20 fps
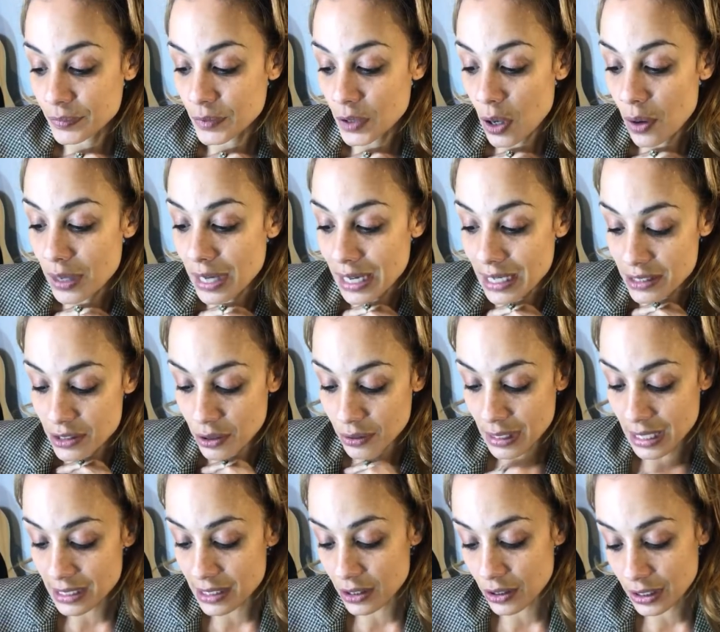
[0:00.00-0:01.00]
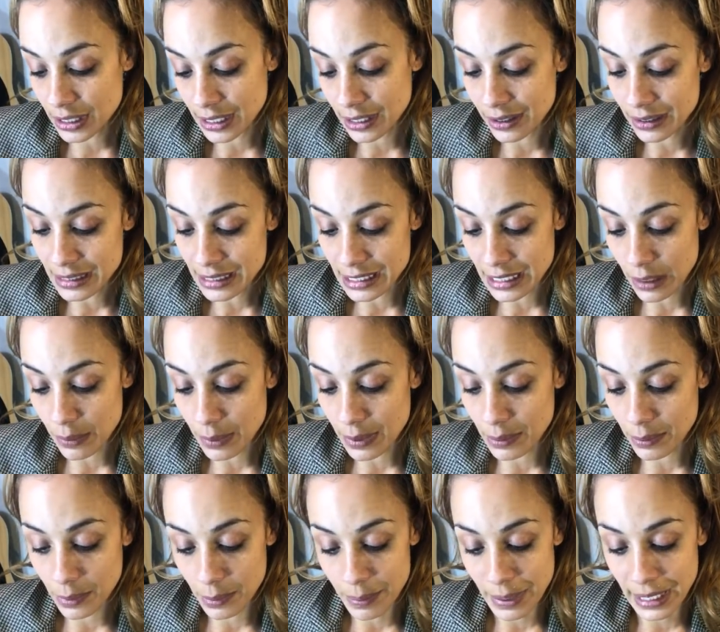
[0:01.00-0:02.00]
Okay, so let's look here and see what
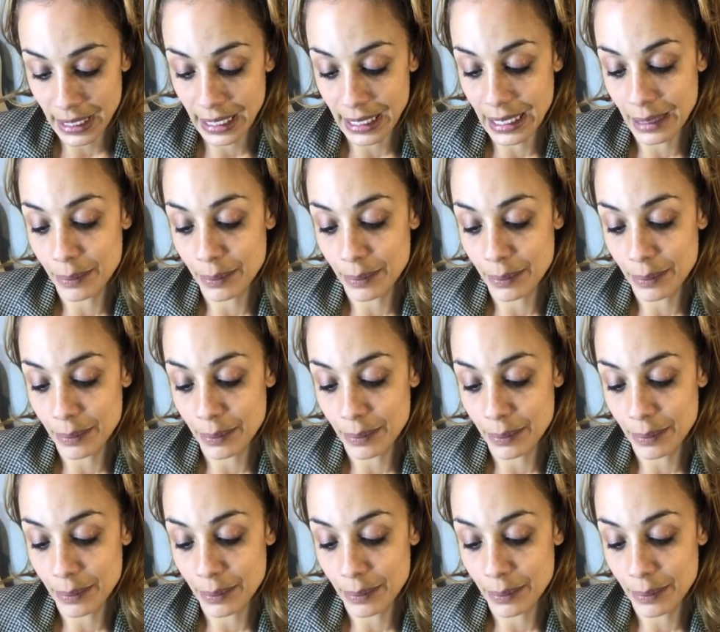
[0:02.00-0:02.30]
we're picking